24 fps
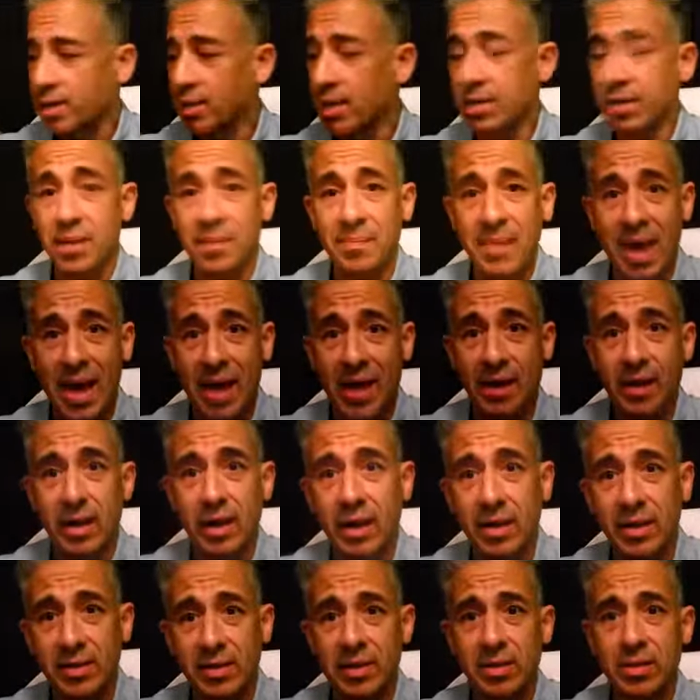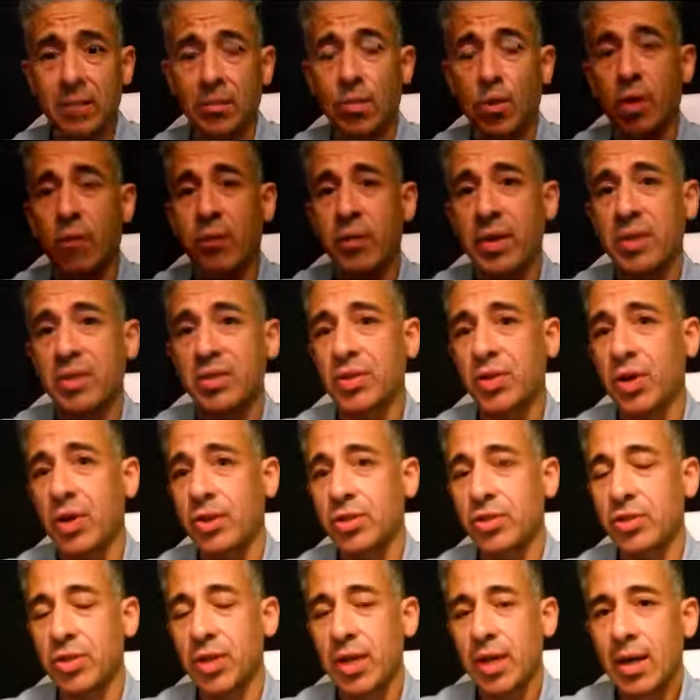did some editing, did some more
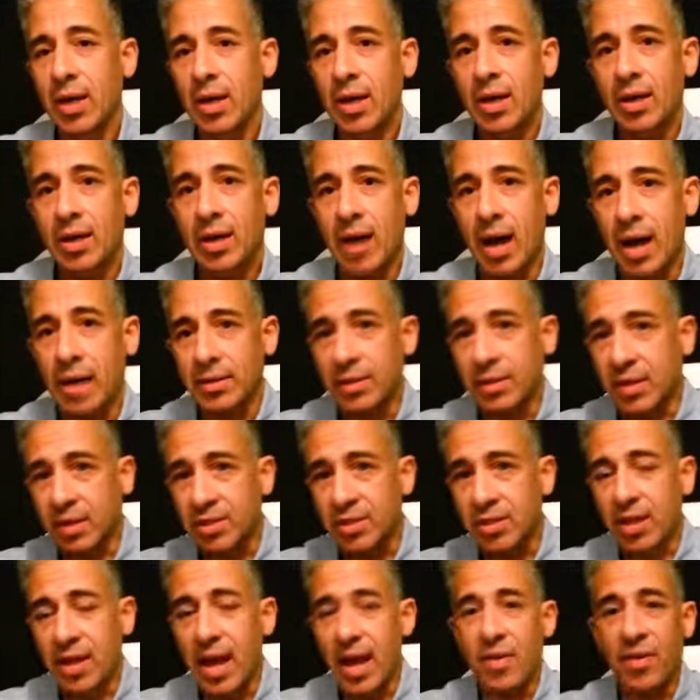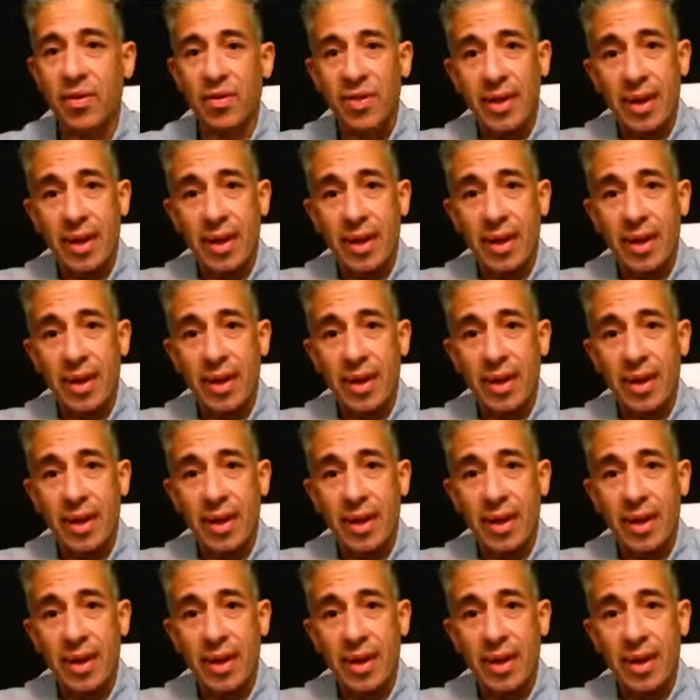research, got this together.